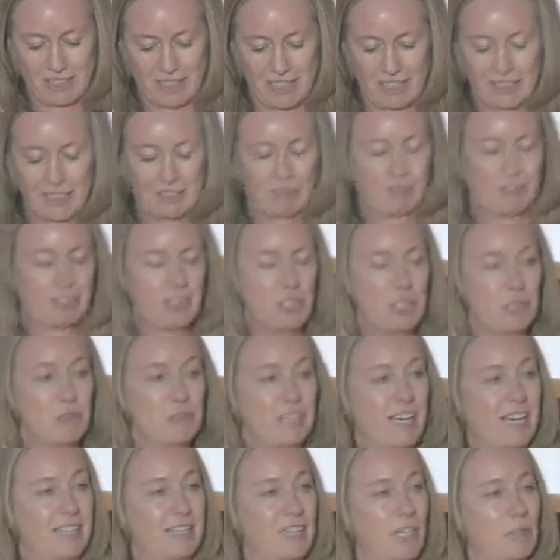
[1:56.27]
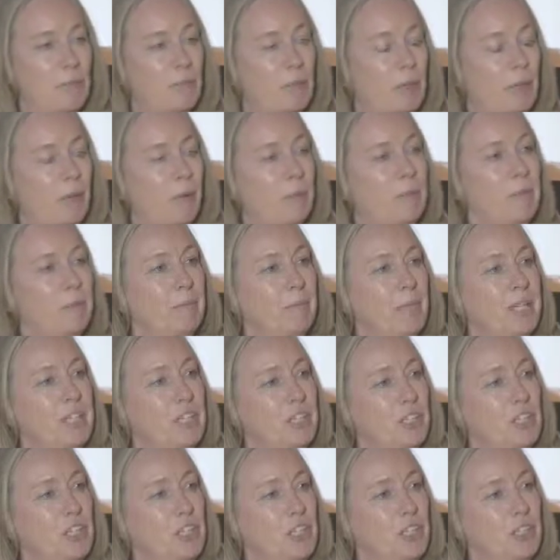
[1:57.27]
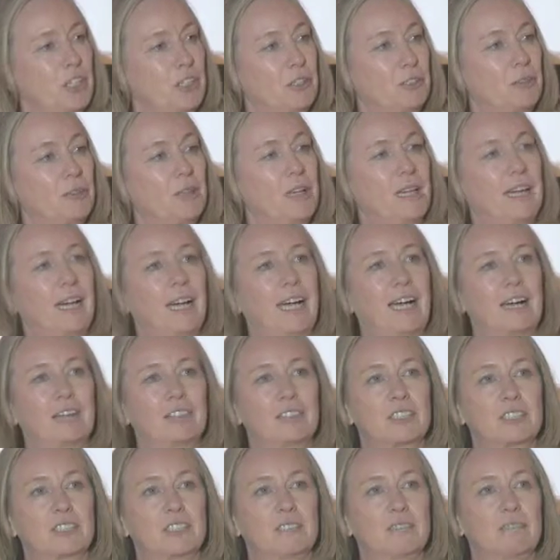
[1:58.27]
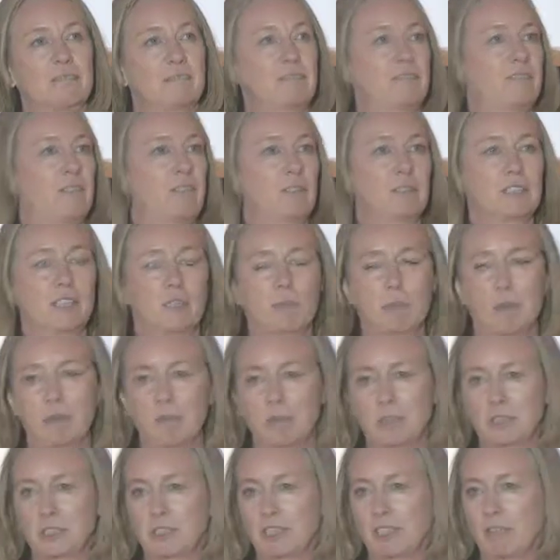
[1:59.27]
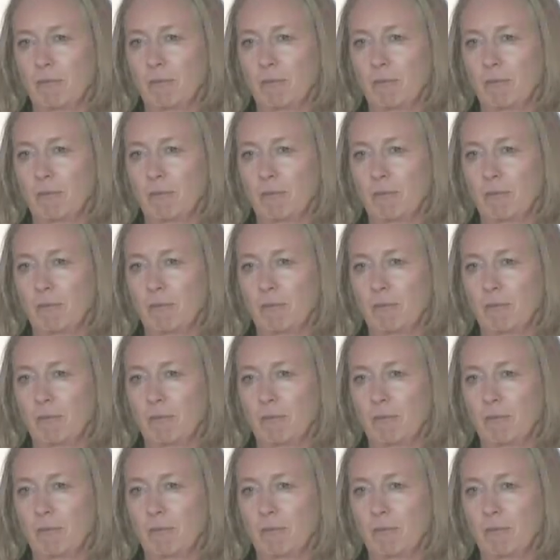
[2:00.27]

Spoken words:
And if they knew that, they probably knew how to fold up a pushchair